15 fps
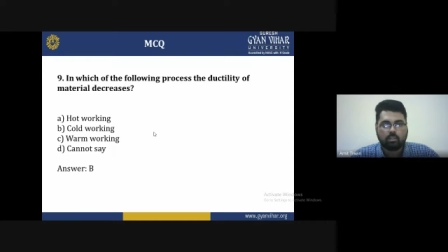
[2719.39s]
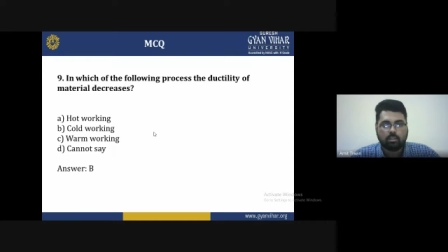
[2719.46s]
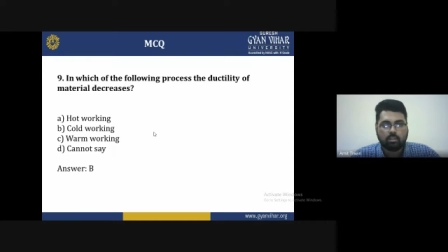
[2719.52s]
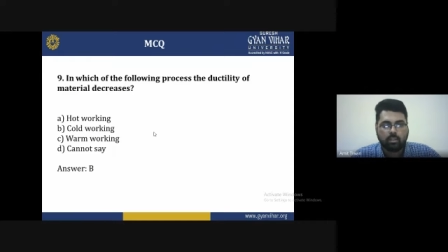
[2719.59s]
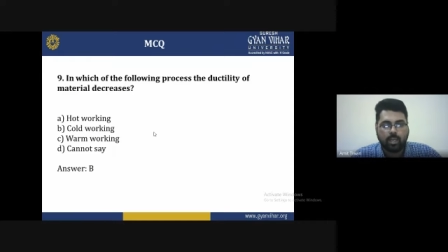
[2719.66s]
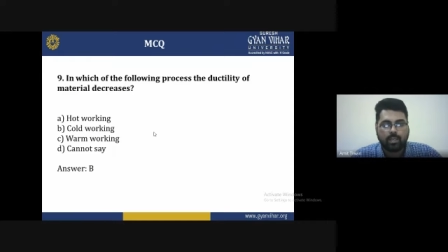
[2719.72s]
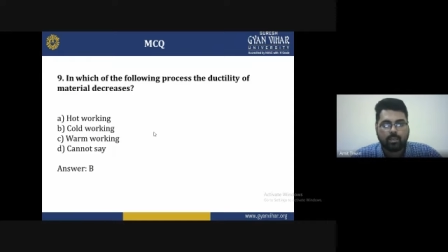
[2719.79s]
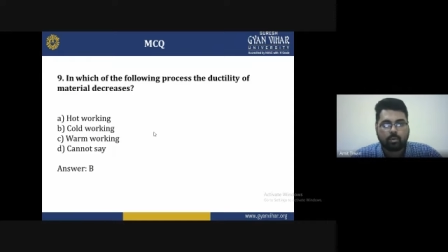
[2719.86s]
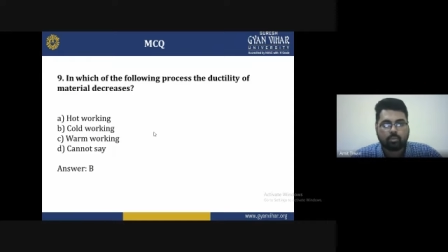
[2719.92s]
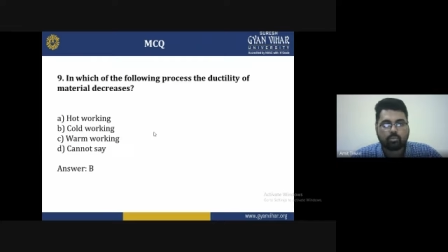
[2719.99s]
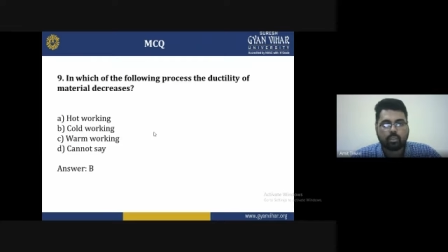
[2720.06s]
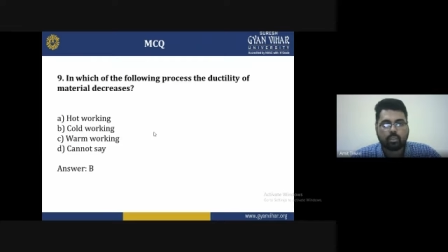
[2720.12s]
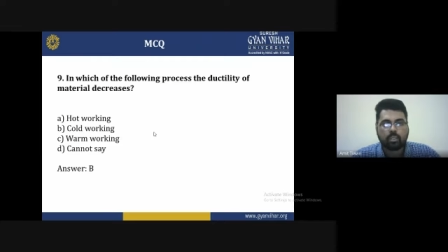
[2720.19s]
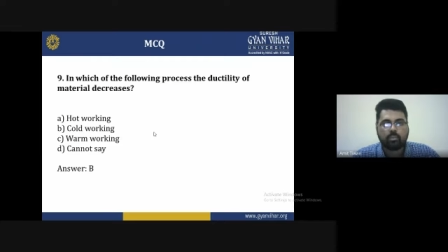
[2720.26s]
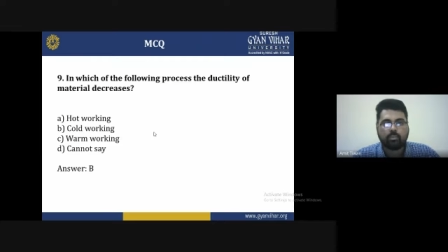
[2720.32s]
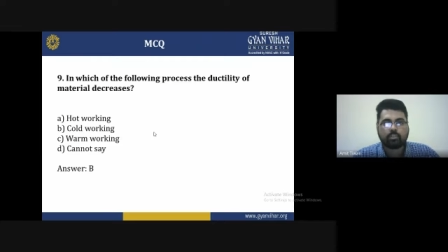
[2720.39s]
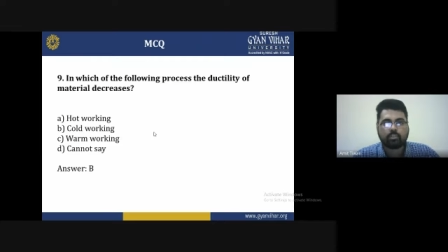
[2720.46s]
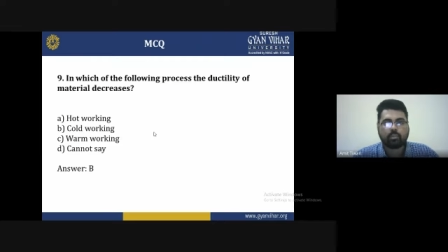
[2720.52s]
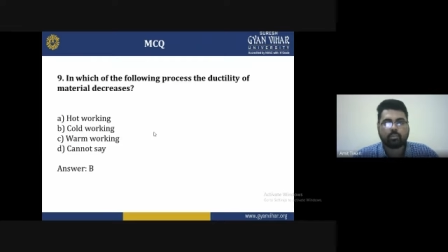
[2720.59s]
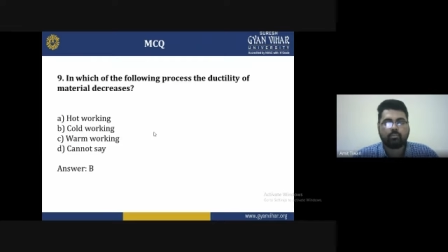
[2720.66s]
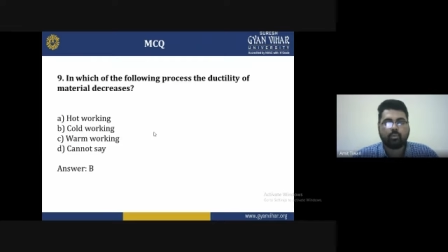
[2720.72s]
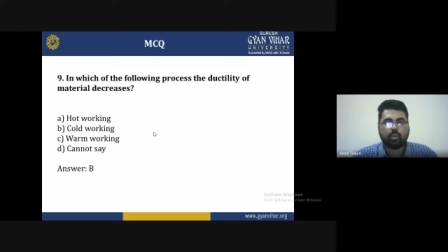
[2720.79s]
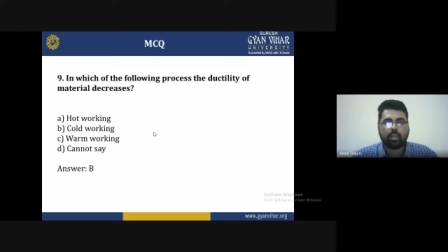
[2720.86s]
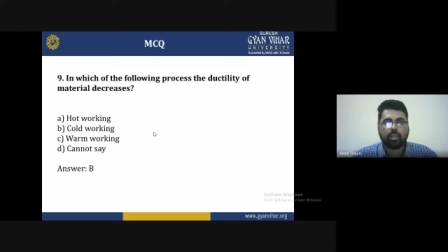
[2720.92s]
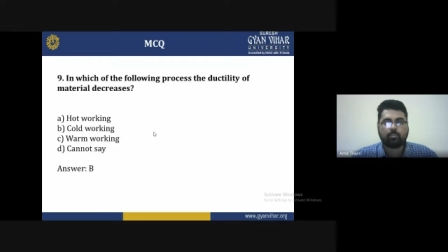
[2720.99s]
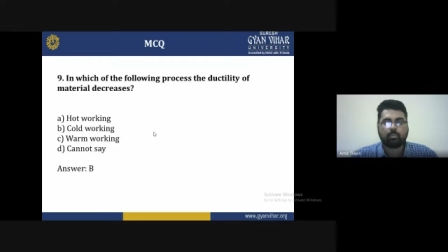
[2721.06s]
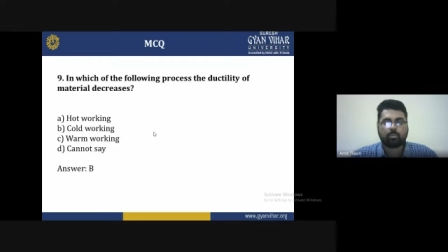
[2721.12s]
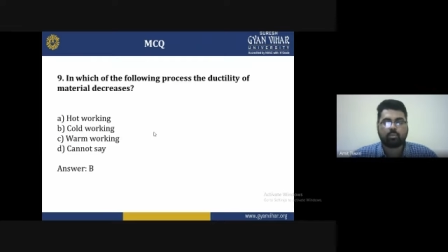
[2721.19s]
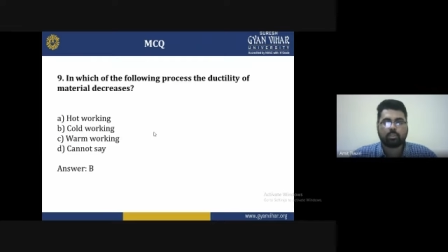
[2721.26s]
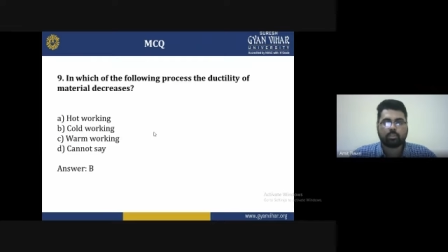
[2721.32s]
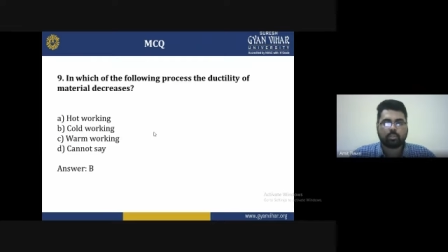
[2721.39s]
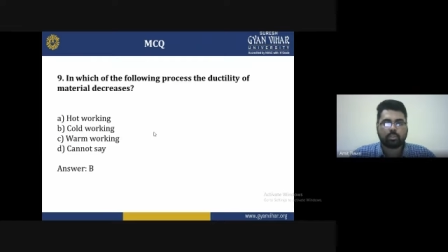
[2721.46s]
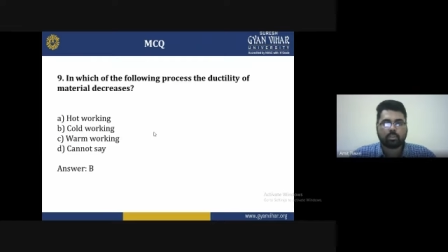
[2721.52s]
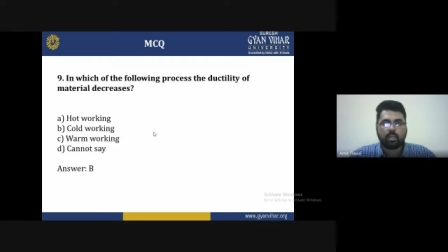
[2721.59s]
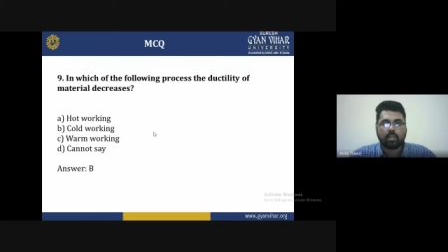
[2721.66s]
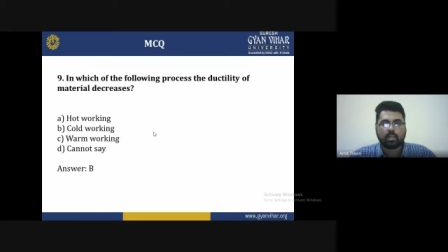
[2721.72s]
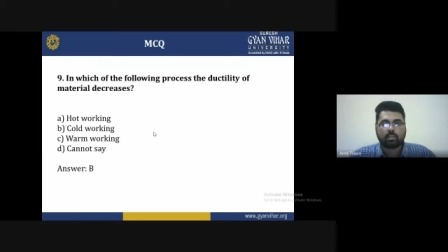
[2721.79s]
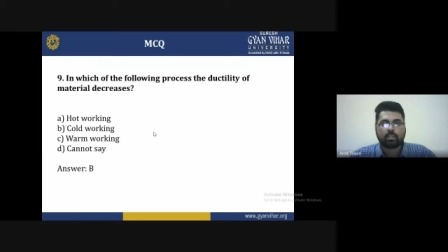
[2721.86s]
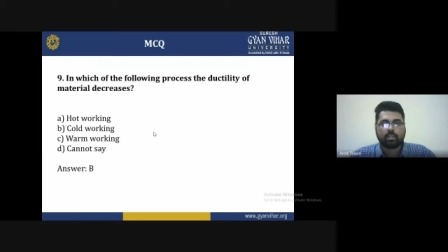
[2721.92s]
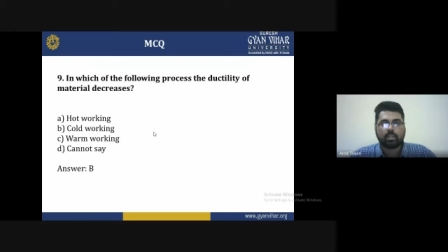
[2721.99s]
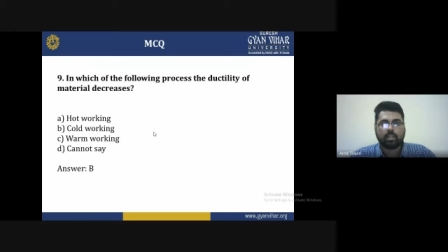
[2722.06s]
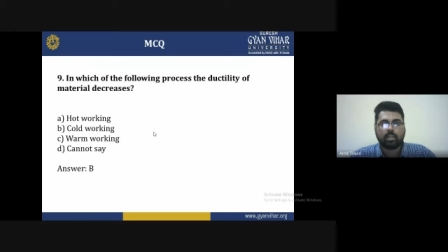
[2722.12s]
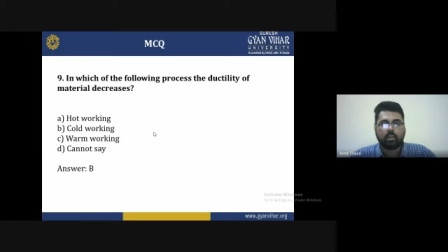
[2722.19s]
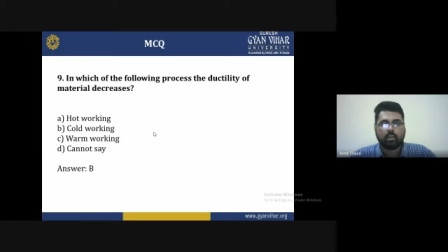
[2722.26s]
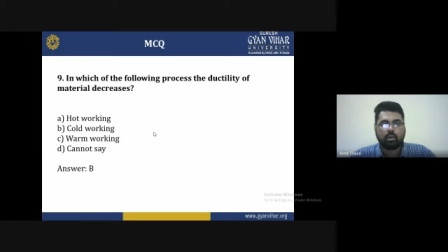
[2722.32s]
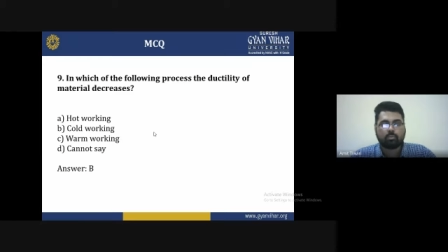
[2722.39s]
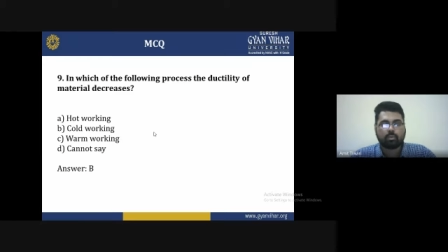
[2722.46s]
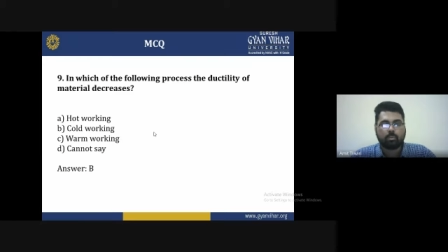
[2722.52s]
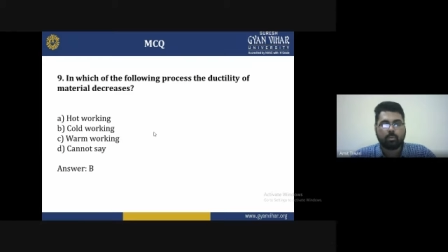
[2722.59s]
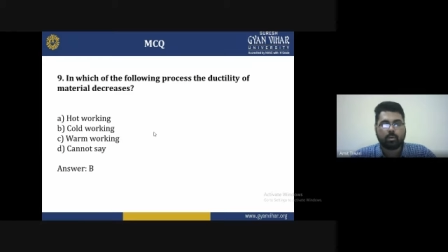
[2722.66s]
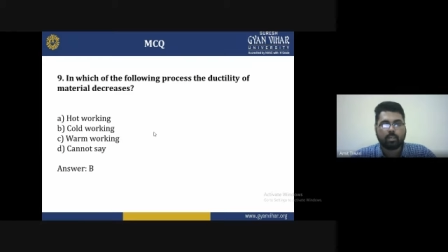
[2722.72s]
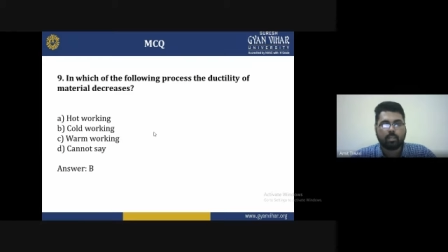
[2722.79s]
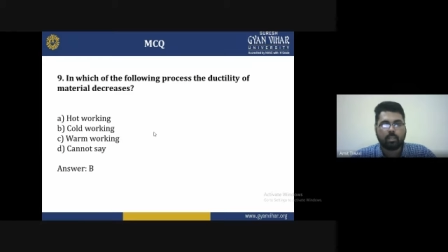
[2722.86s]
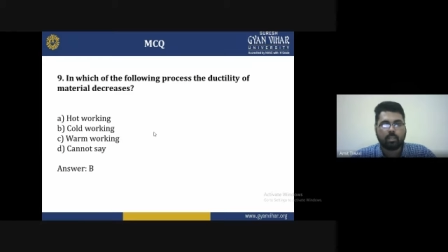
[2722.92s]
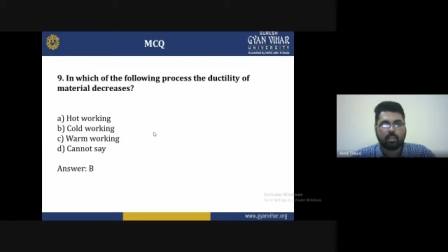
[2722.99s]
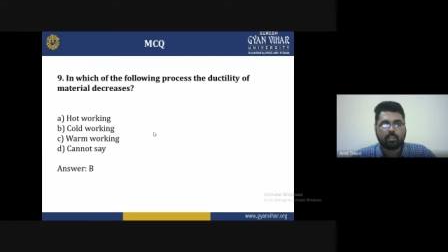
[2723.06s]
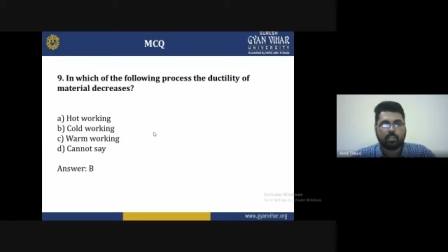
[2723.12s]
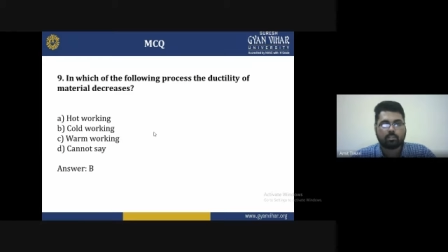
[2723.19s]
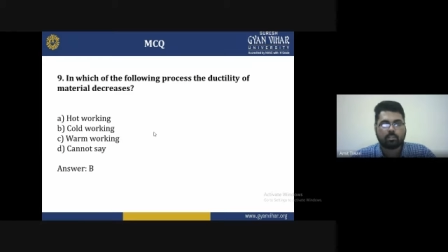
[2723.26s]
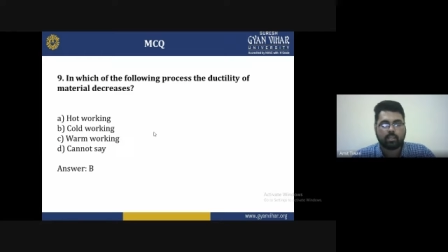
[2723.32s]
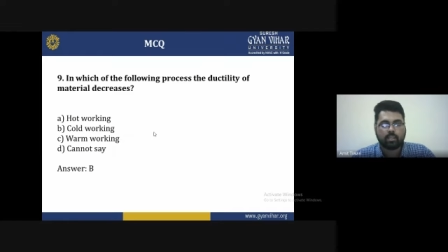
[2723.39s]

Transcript: Ninth question, in which of the following process the ductility of the material decrease?